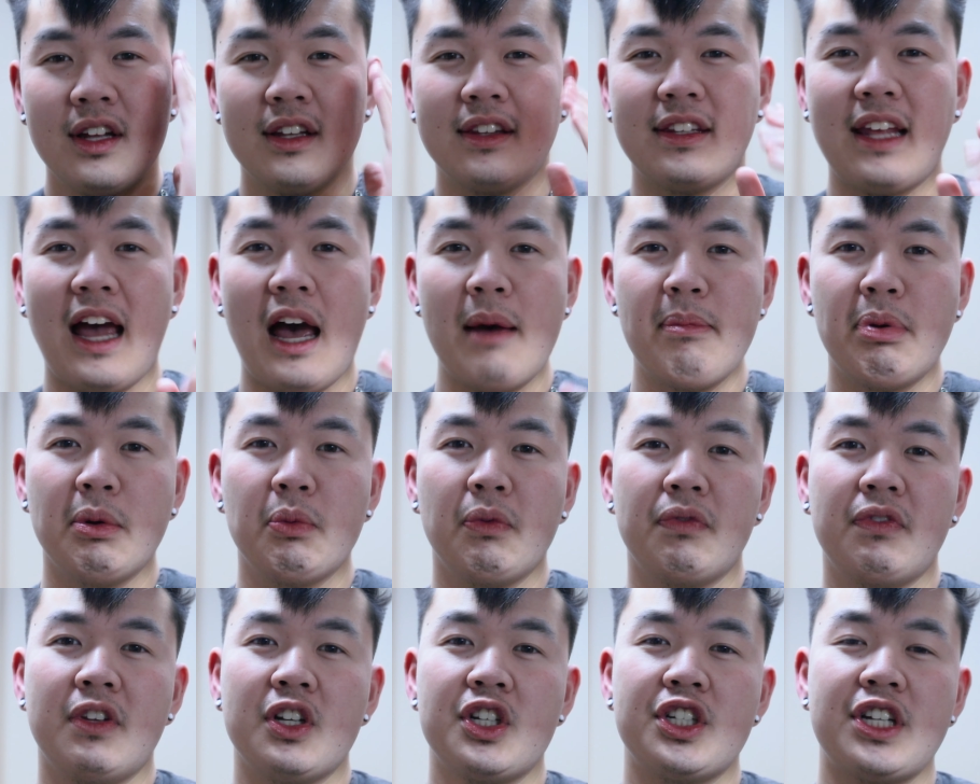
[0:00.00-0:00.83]
tampered
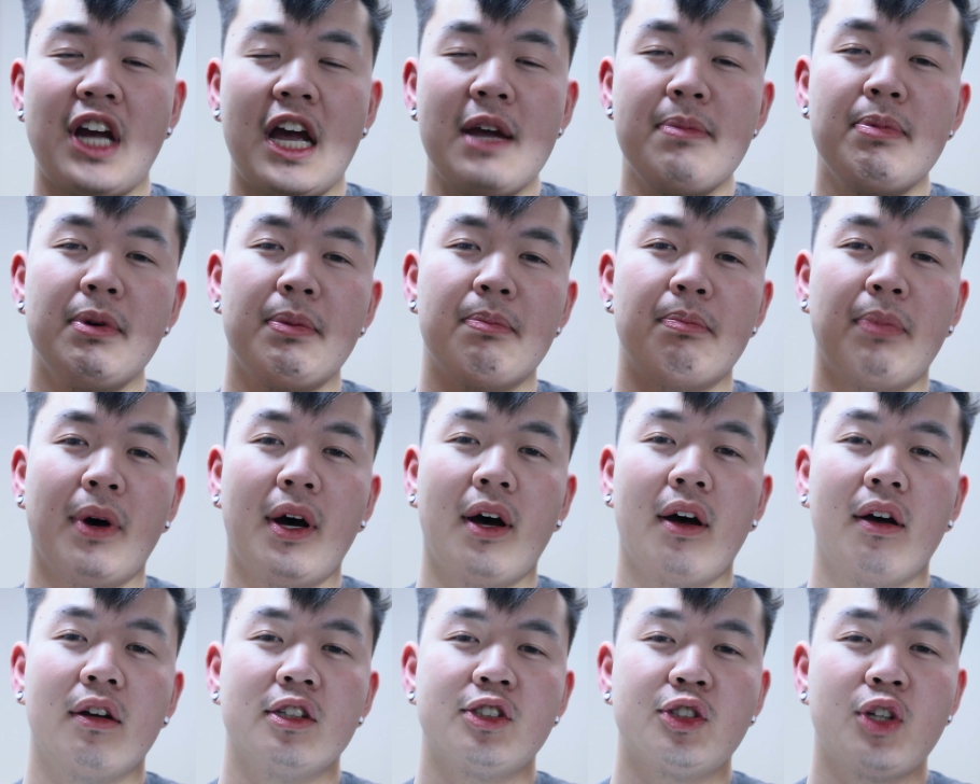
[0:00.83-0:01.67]
with the shape,
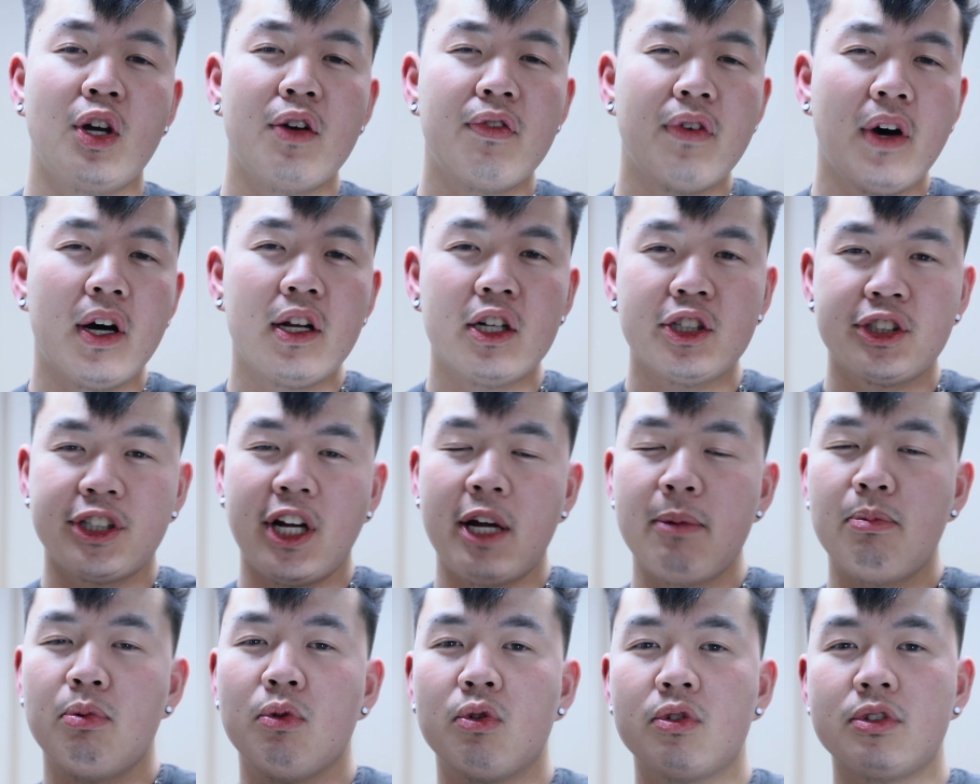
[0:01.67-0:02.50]
but so far the
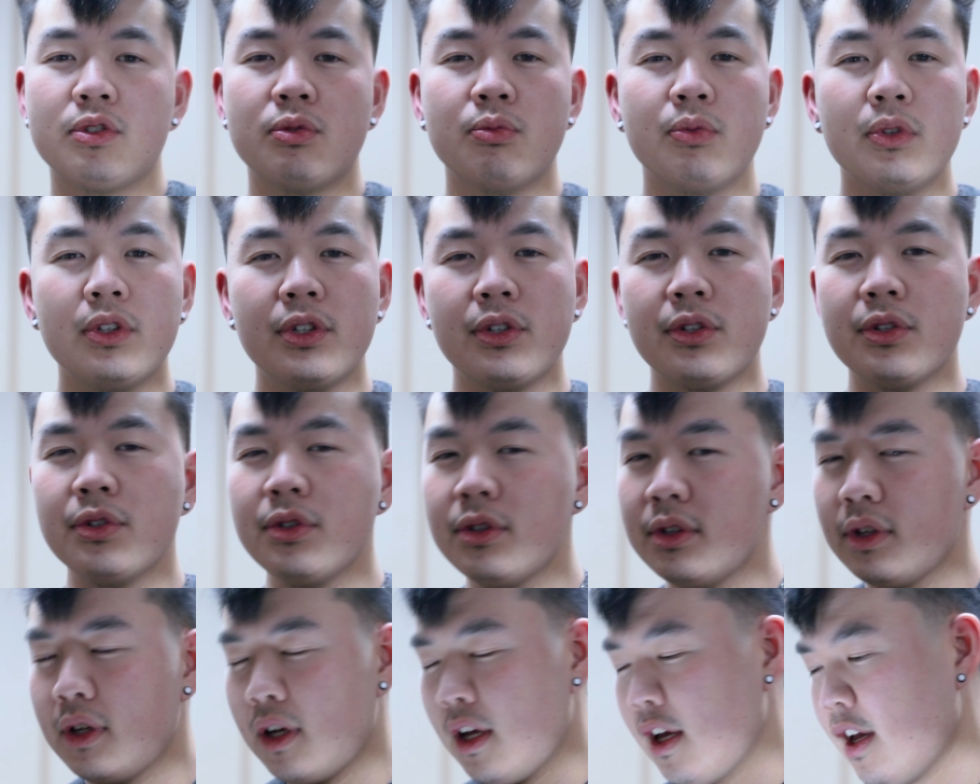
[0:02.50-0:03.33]
shape looks really
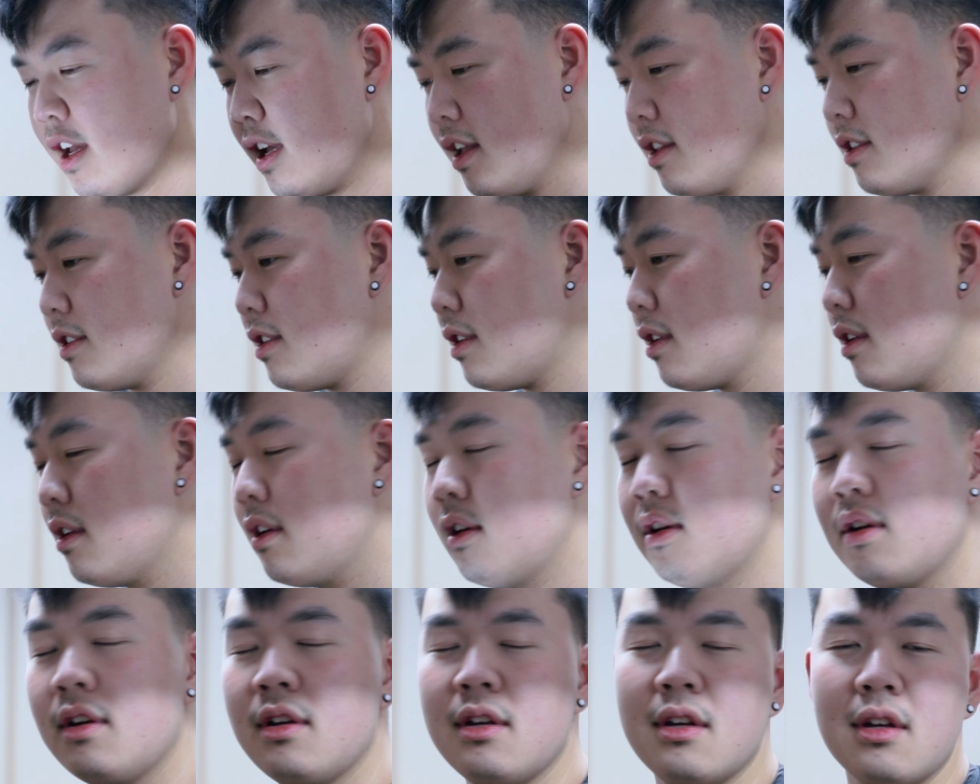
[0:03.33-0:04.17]
good, and
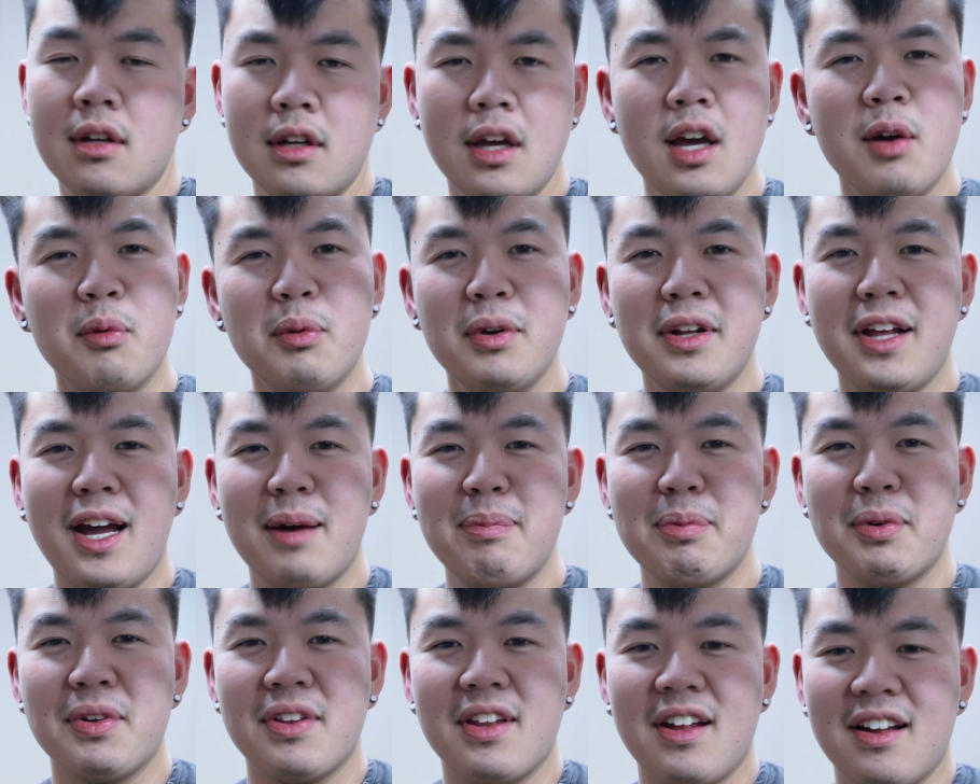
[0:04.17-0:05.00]
yeah, really
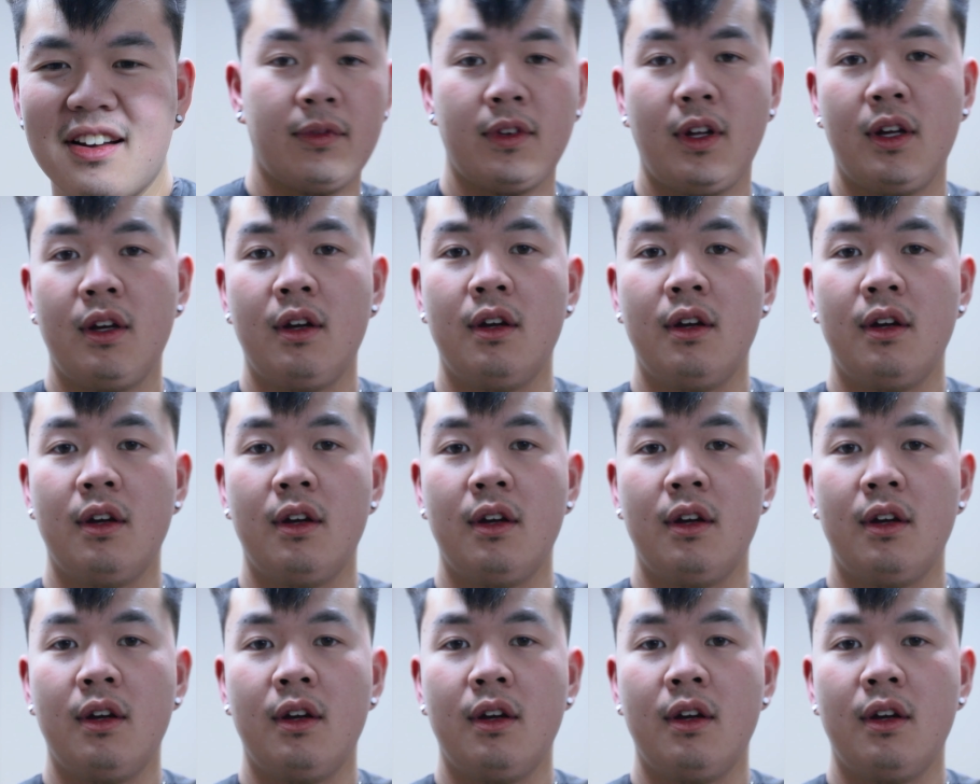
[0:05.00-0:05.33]
happy with that.